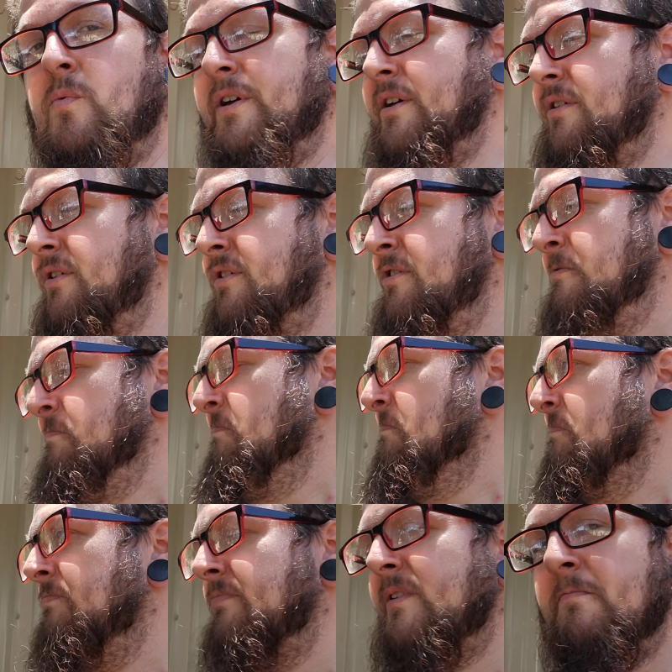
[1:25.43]
with
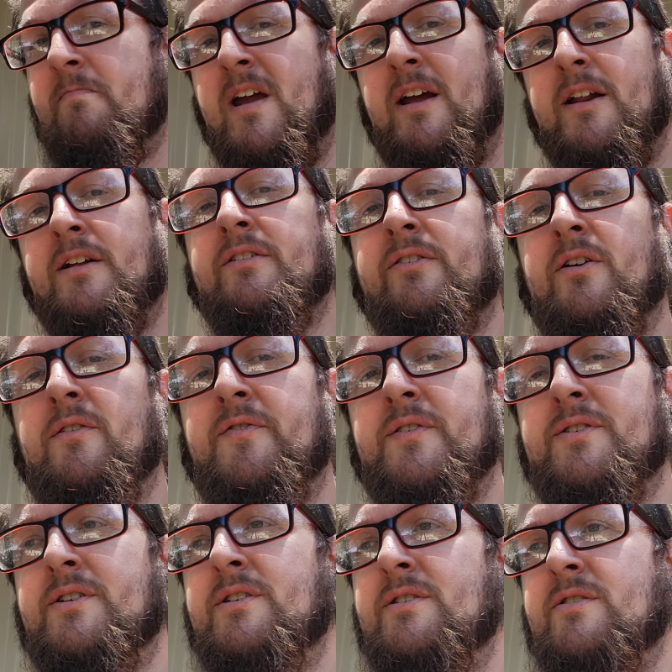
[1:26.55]
the mating
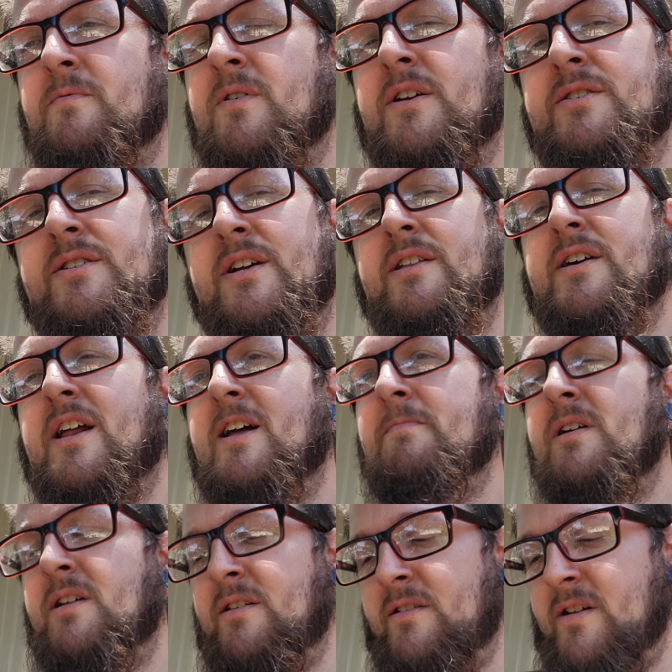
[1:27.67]
surfaces, and when I say that, I
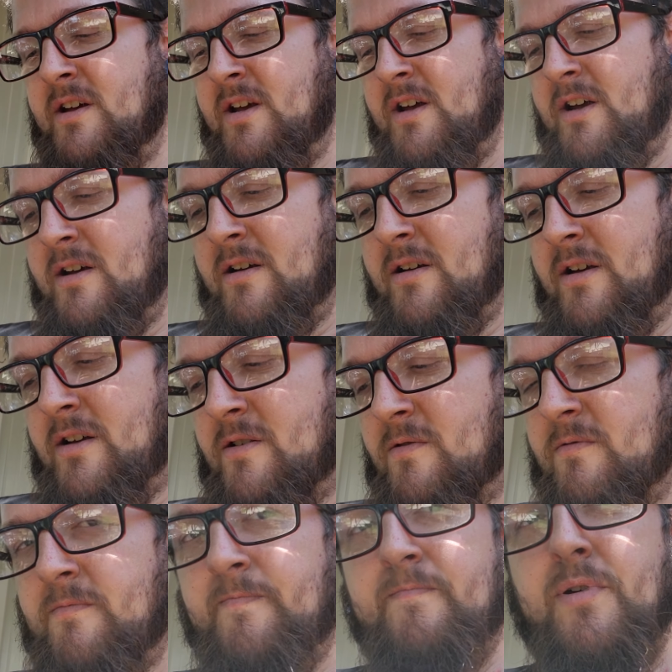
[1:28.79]
mean
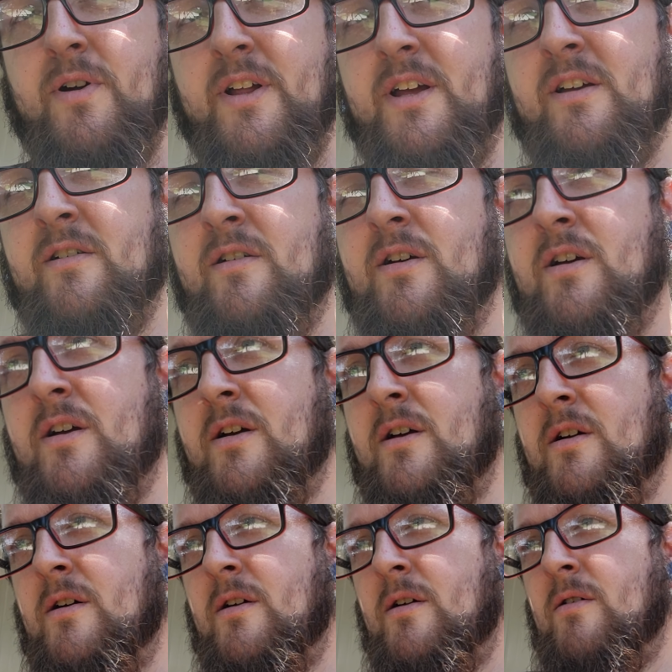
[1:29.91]
putting
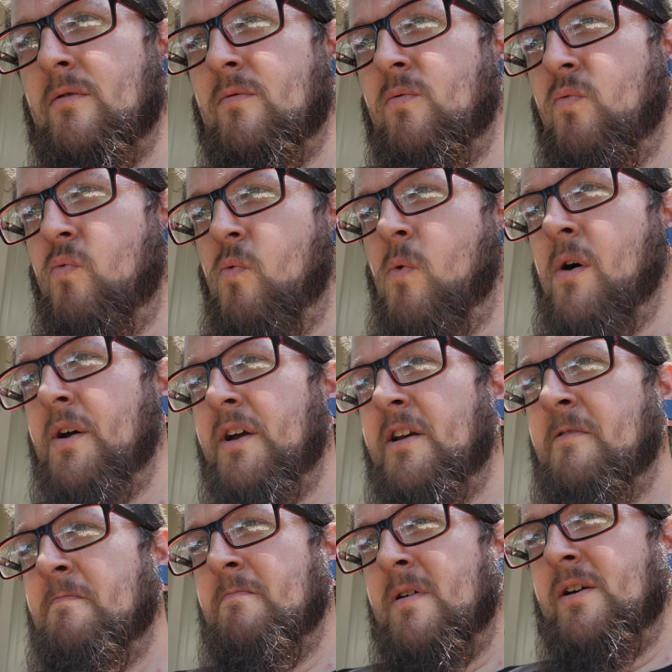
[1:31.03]

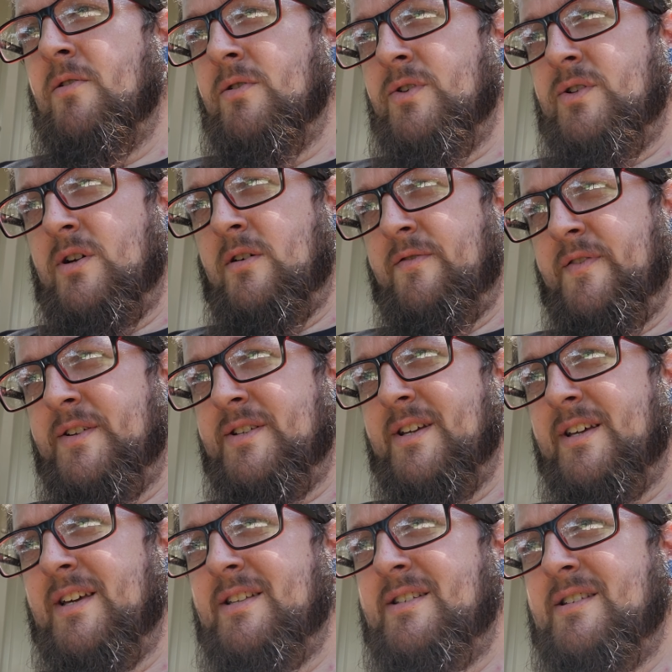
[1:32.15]
one metal surface
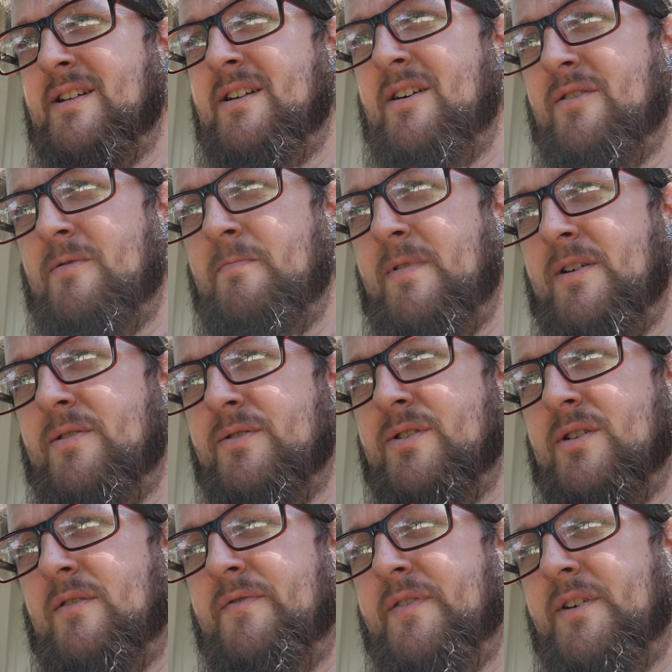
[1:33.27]
against another metal
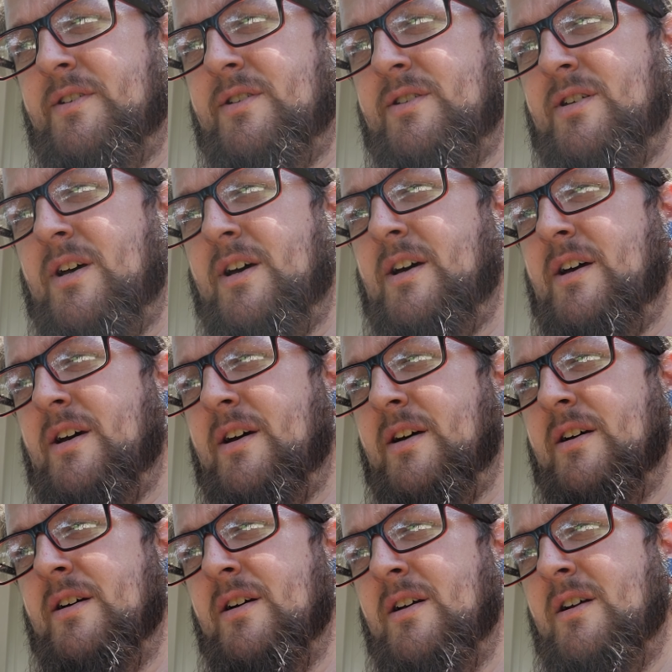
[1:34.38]
surface
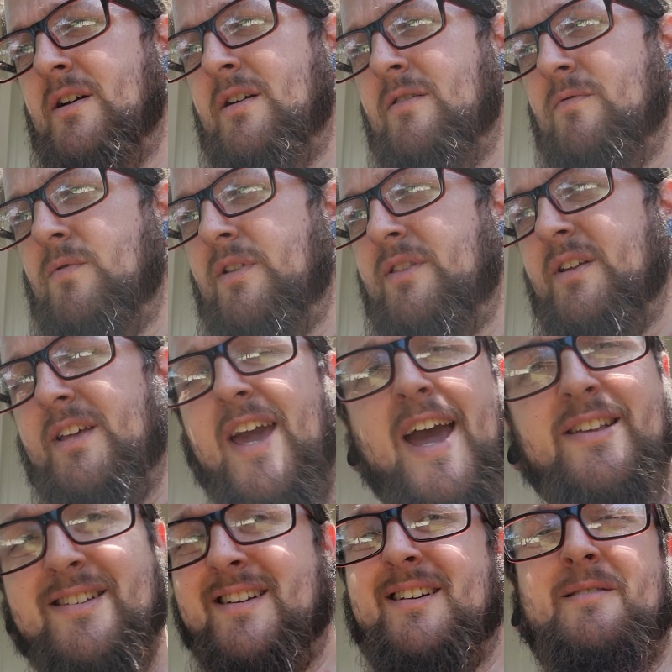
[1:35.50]
with the
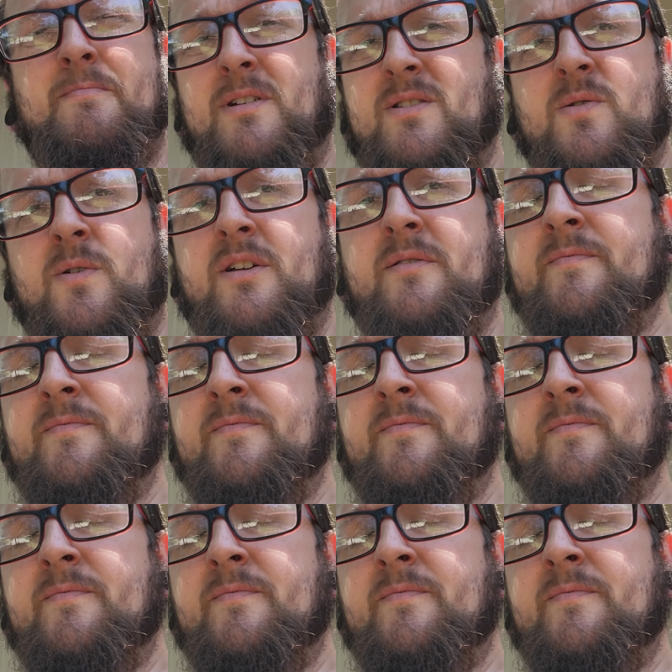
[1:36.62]
gasket in between,